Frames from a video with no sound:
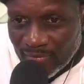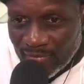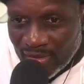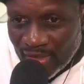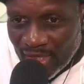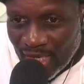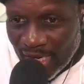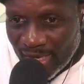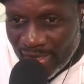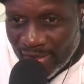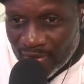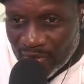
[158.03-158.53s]

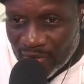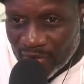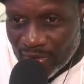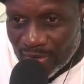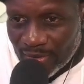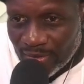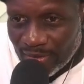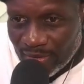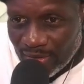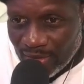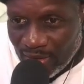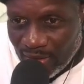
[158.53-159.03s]
Nice.
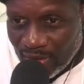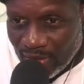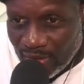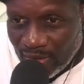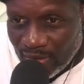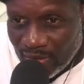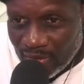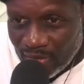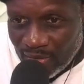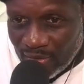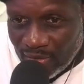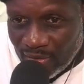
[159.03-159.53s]

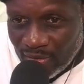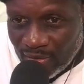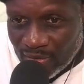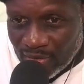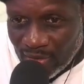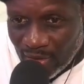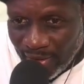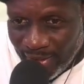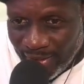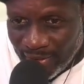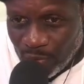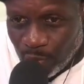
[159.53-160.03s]

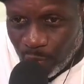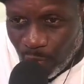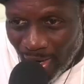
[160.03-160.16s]
So it's